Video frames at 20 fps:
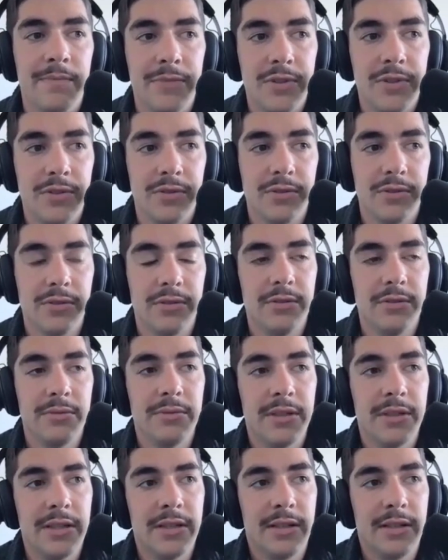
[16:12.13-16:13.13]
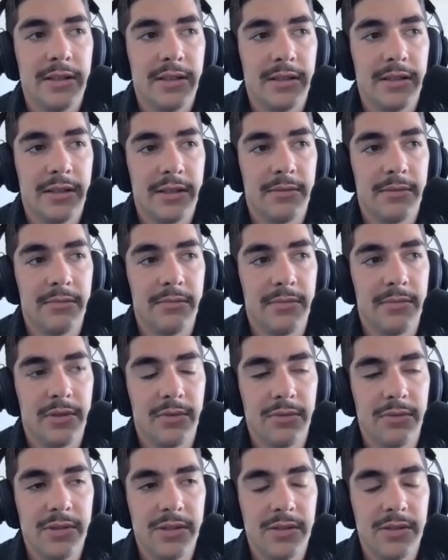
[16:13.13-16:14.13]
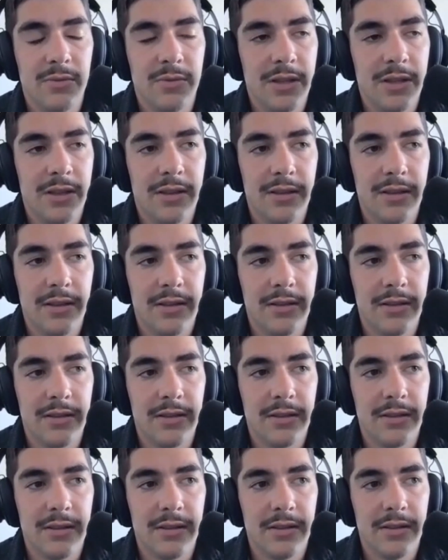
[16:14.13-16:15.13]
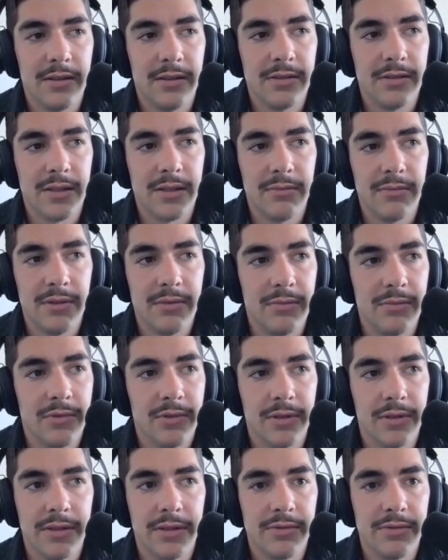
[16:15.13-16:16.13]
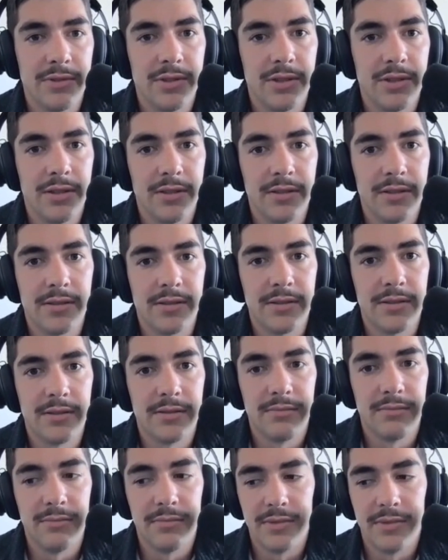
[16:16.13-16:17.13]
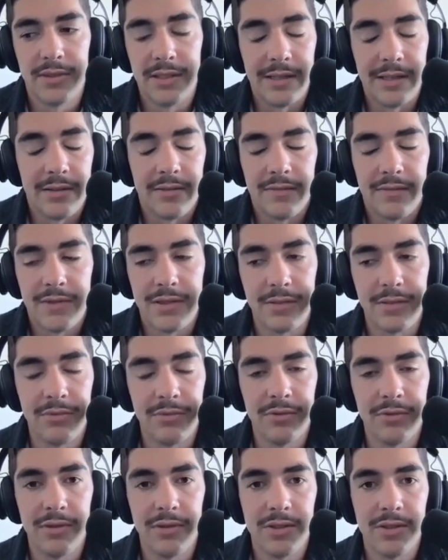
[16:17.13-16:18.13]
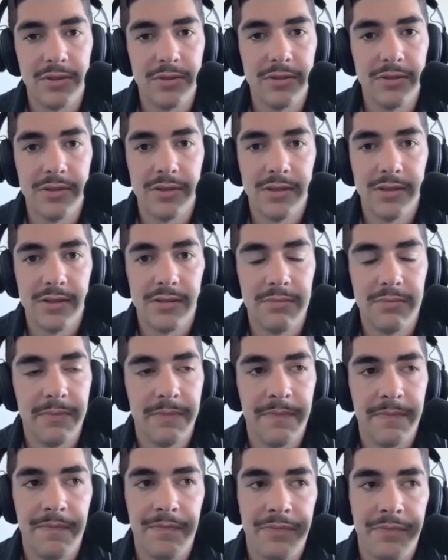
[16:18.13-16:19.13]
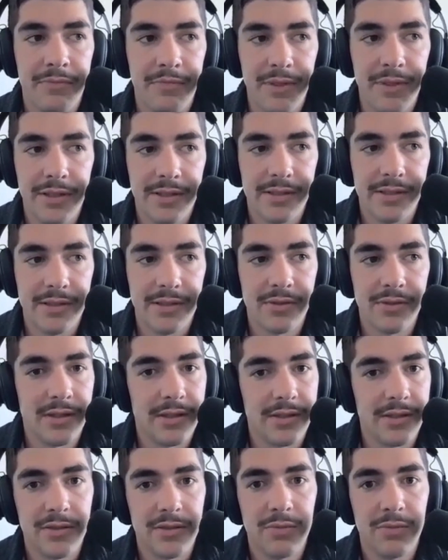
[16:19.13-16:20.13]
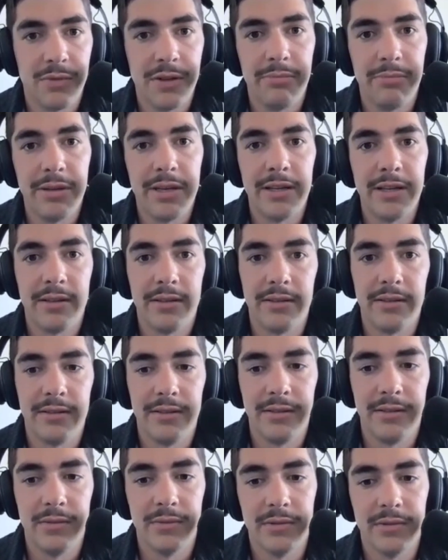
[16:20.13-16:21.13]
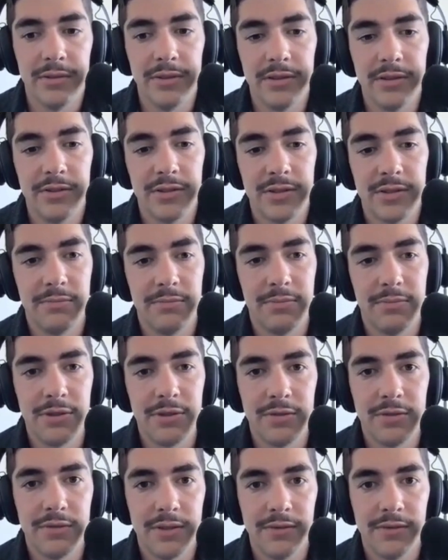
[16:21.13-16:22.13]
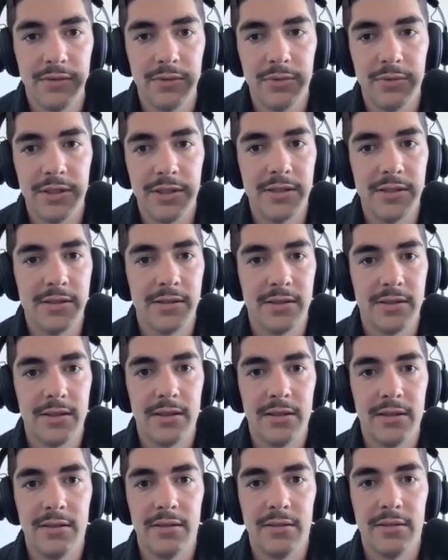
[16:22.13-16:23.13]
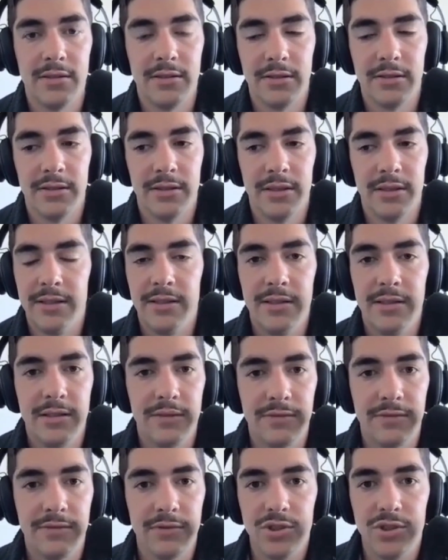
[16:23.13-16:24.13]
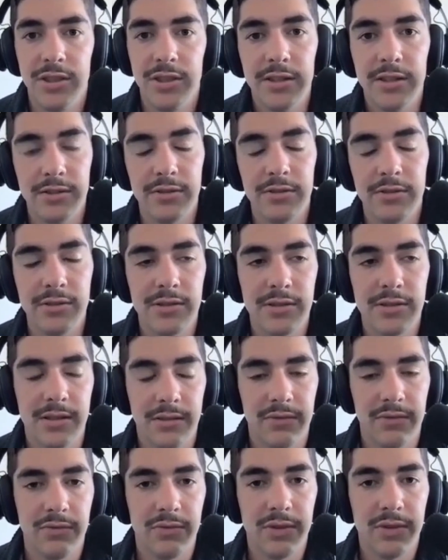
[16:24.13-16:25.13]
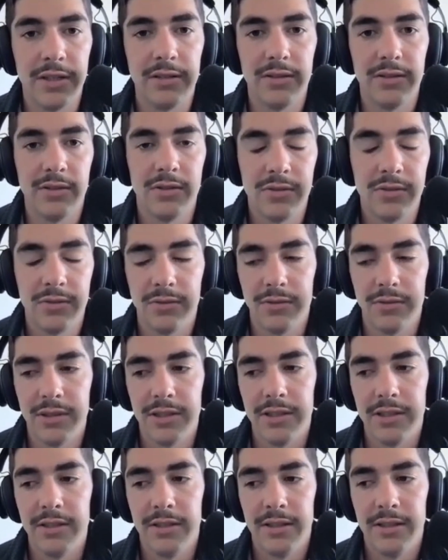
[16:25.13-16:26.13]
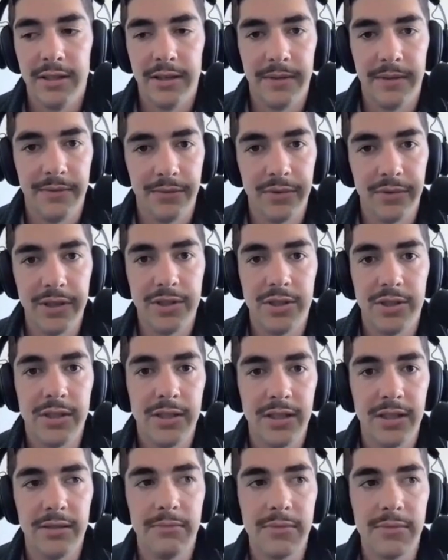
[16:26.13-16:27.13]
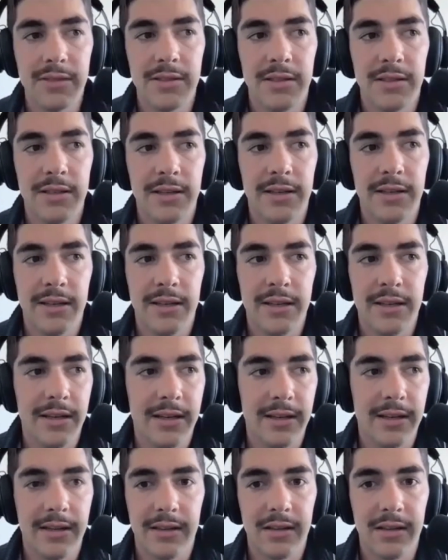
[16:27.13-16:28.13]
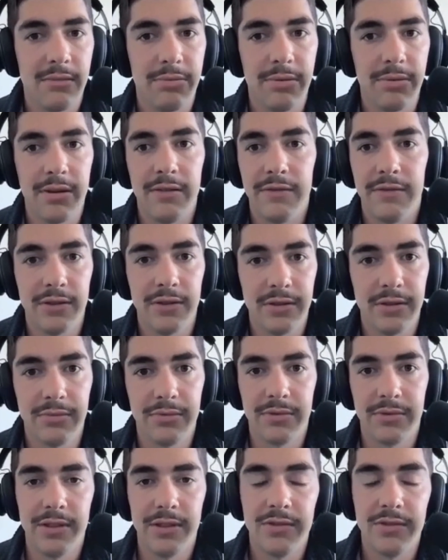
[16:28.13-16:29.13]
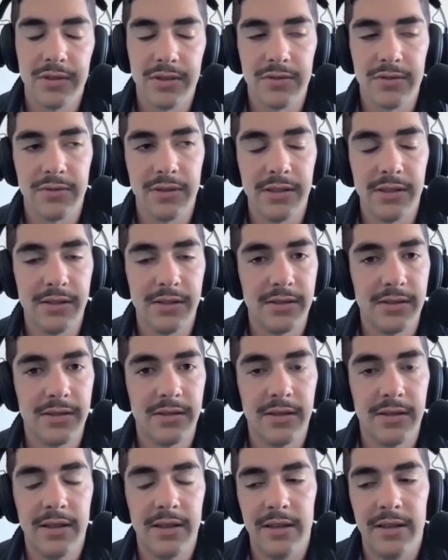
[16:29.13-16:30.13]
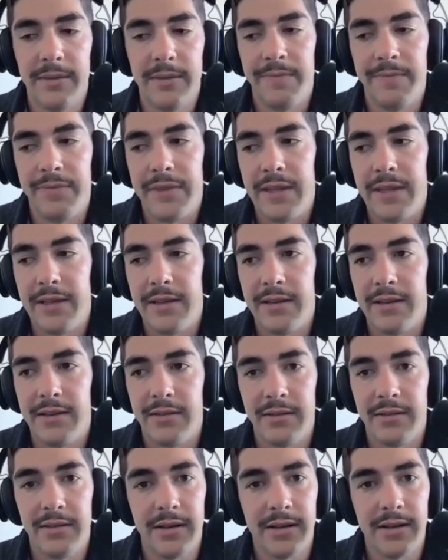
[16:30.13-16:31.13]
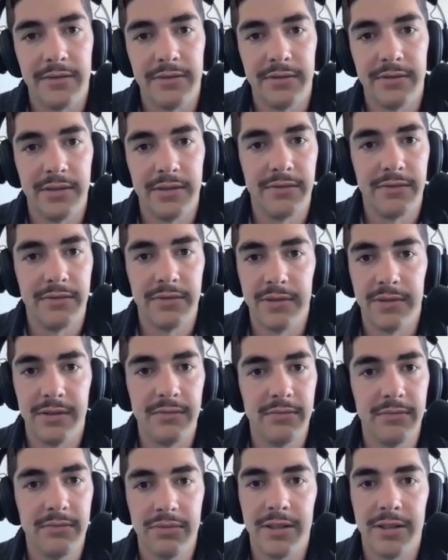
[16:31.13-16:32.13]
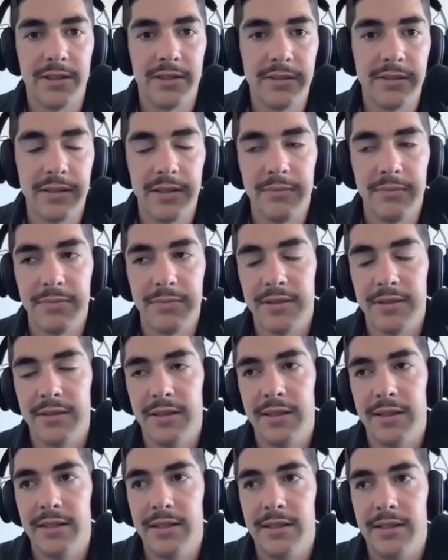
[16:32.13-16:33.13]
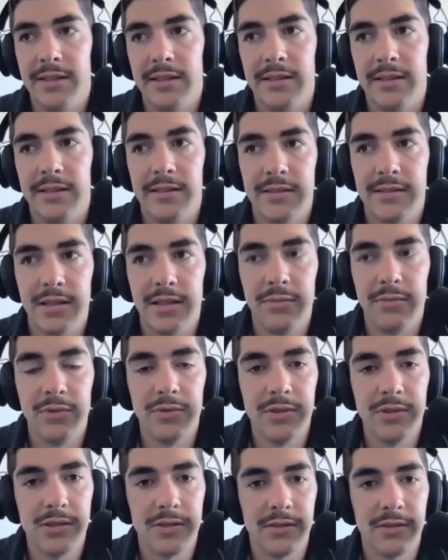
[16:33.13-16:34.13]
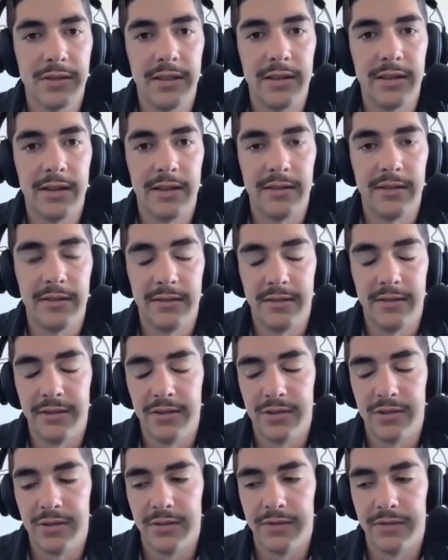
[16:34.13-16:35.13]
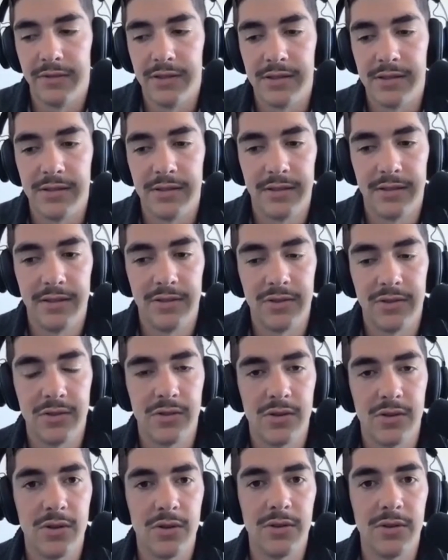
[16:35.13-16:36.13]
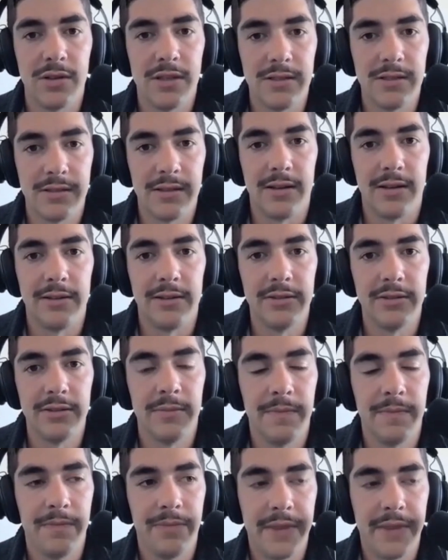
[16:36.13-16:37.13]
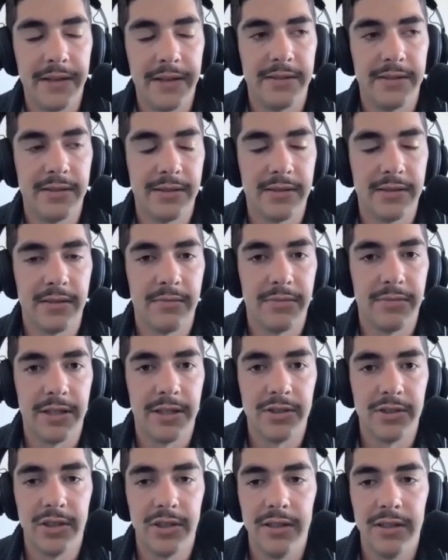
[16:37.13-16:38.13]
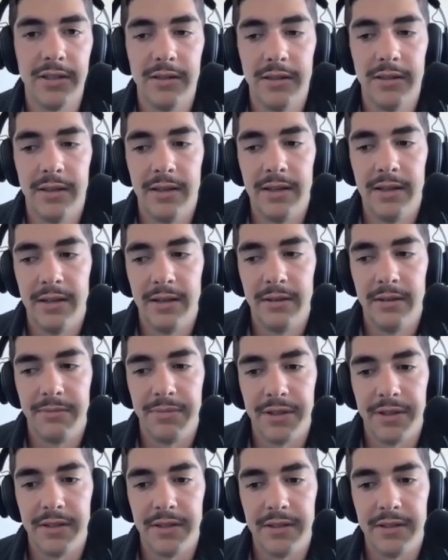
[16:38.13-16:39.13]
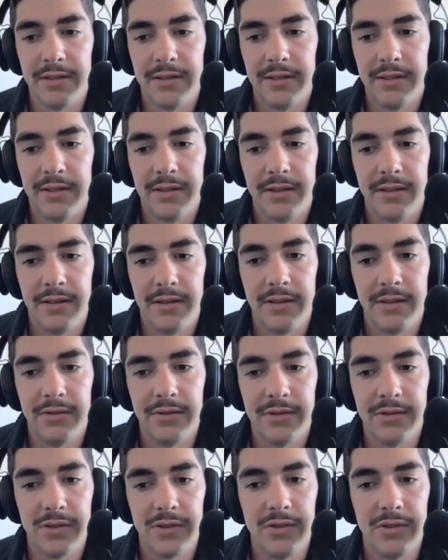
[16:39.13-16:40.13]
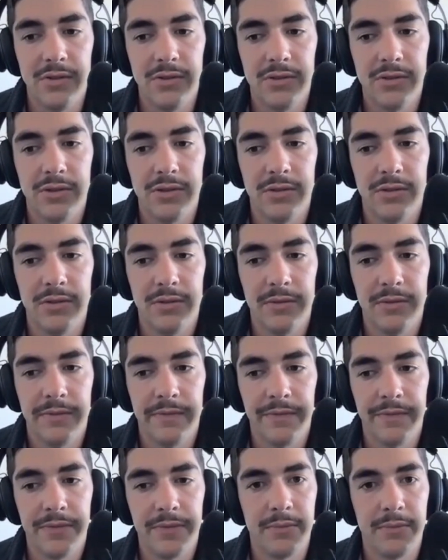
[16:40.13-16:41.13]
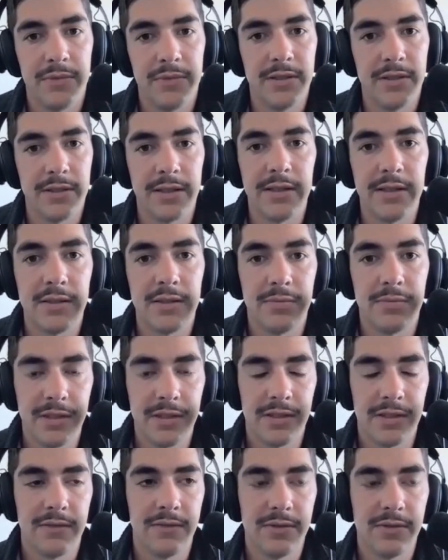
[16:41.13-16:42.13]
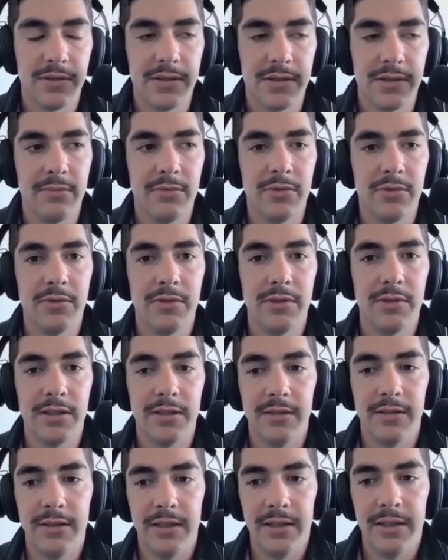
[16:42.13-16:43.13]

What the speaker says: Circle. The reason we think that there is going to be a more heterogeneous set of stablecoin issuers is because there's not just one bank in the world. There's a bunch of different ones. They are in different geos, different regulatory regimes, and they pay variable interest rates and offer different product types. And stablecoins are like that. On the surface, it's just a tokenized dollar that exists on a blockchain, but there is a huge design space for a stablecoin.